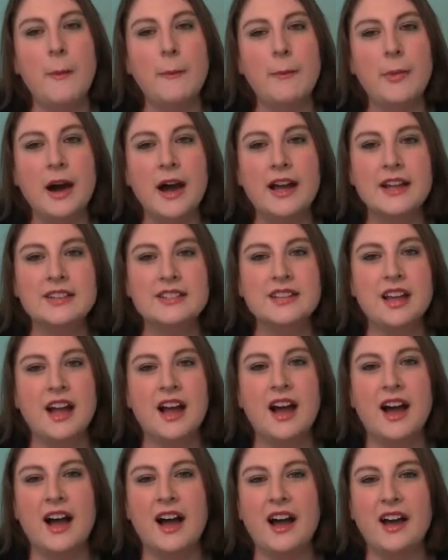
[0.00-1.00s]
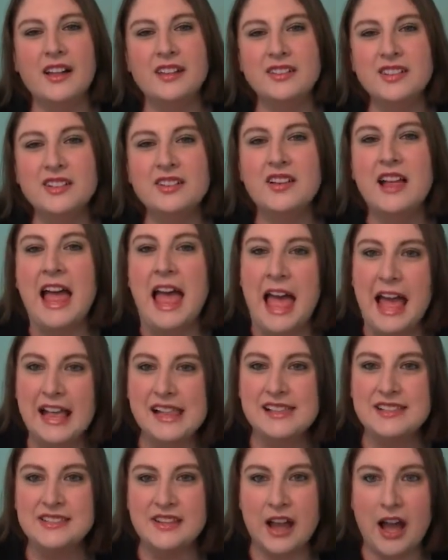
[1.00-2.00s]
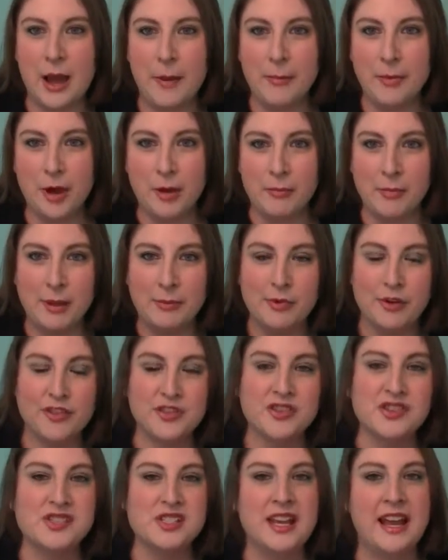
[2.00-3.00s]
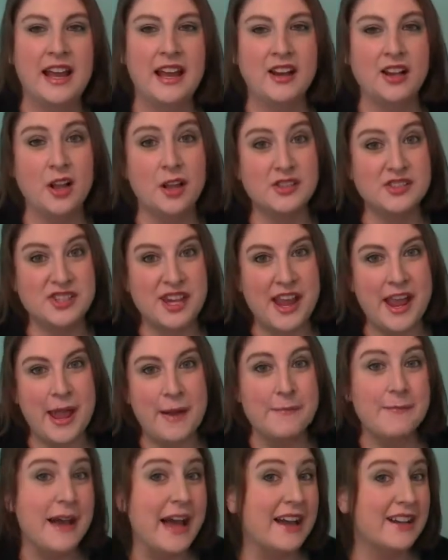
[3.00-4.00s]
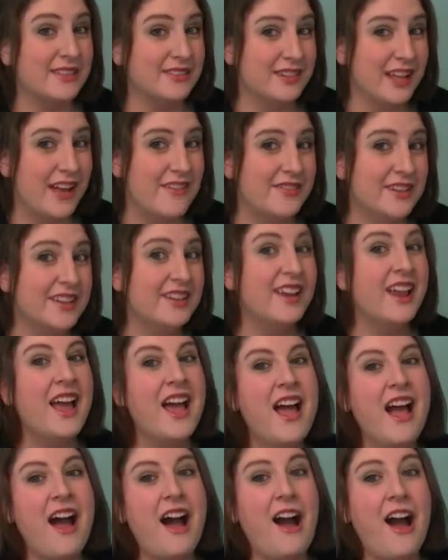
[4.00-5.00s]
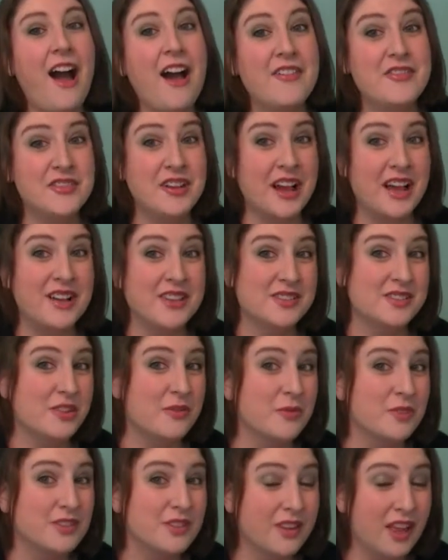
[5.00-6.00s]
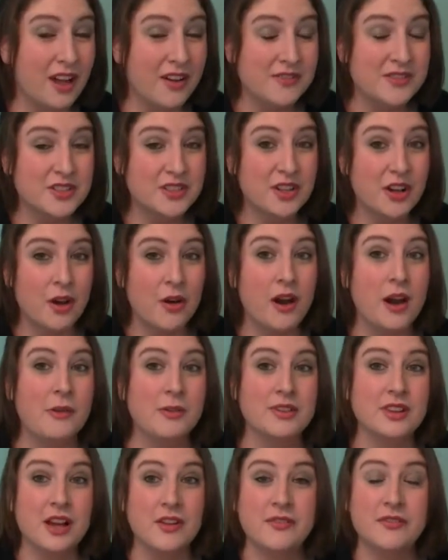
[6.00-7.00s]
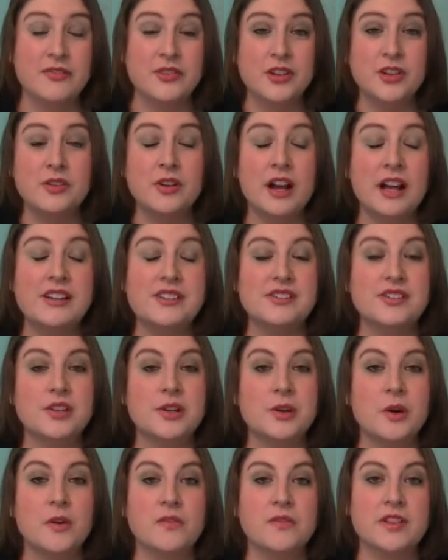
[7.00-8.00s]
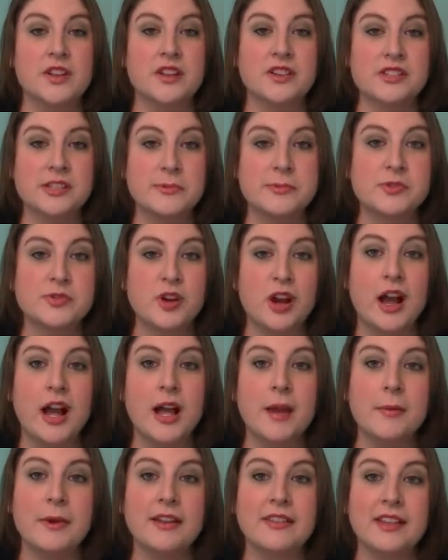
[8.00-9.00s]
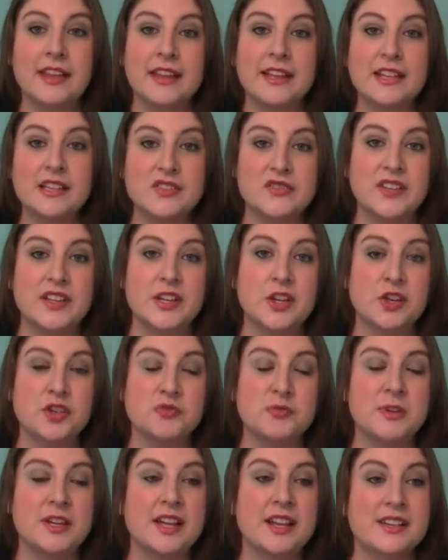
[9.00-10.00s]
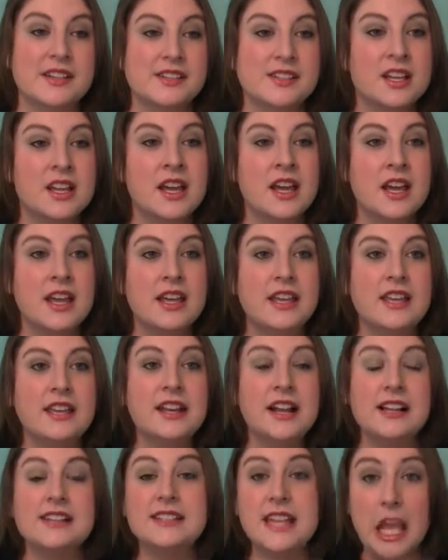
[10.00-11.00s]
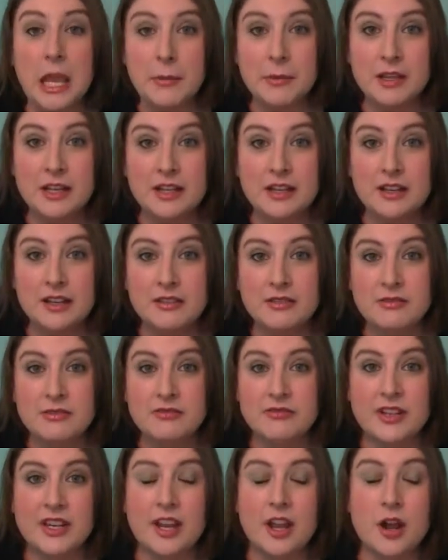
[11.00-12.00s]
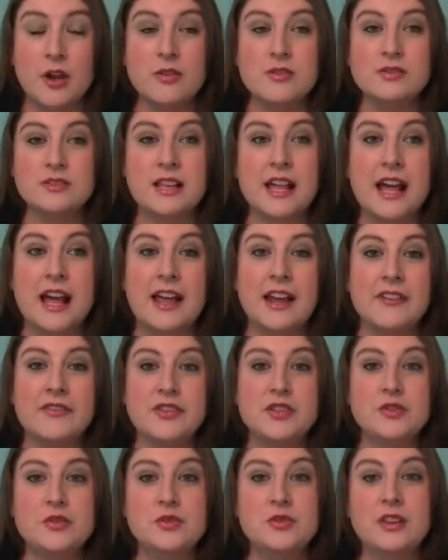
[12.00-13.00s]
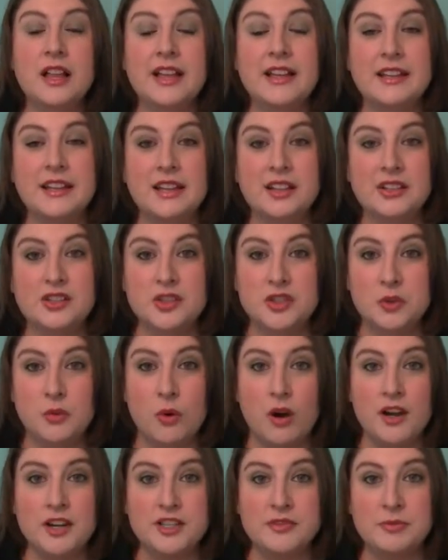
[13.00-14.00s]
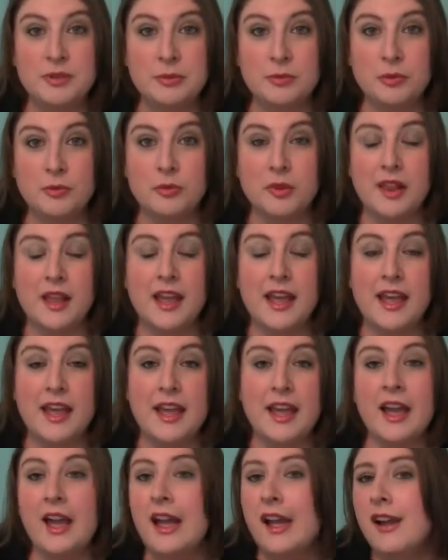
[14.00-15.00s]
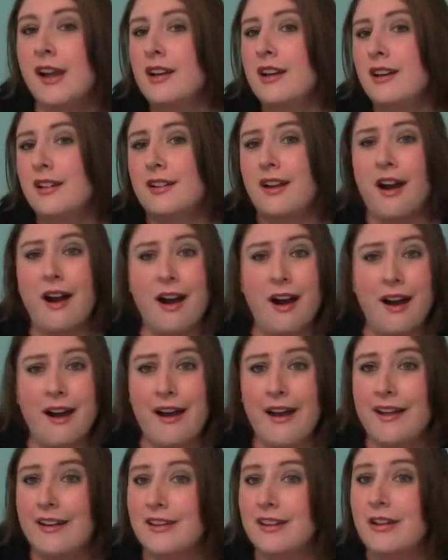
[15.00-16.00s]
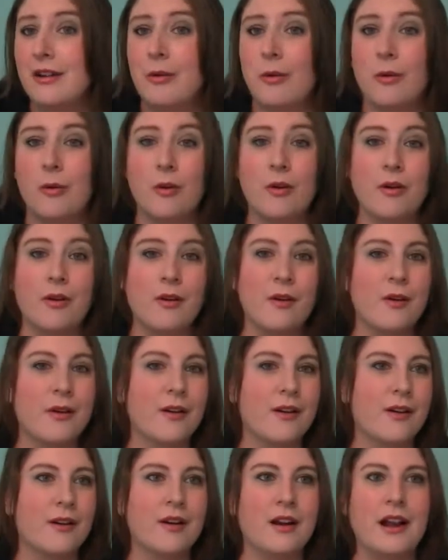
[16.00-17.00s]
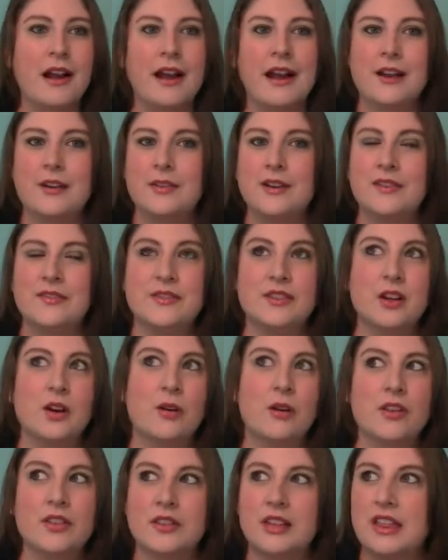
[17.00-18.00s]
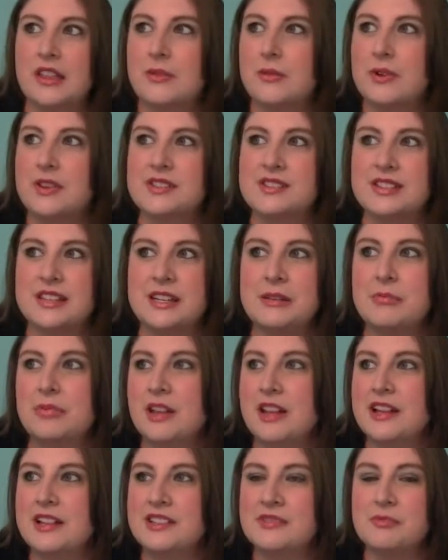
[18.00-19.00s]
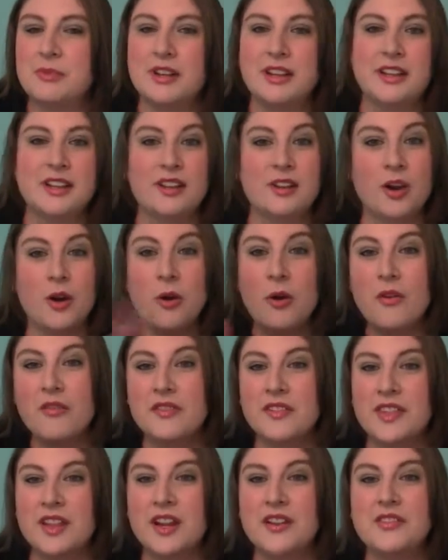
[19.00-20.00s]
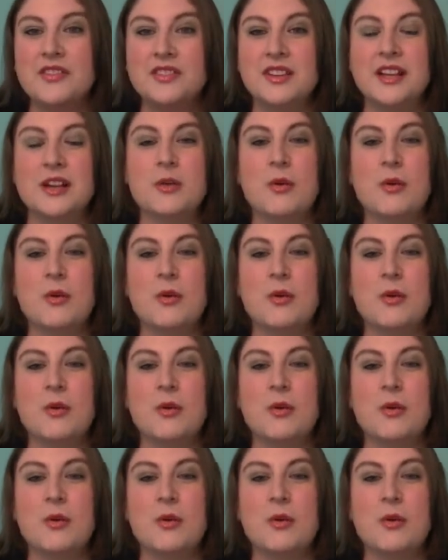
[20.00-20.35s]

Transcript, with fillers: But uh, a little heads up on my brother's channel, JM Mac 11. Uh, if you guys would love to go, I would love for you guys to go over there and subscribe and like his videos because he does gaming videos. And if you like to watch people play COD or I don't even know all the other ones that he plays, but go over there if you like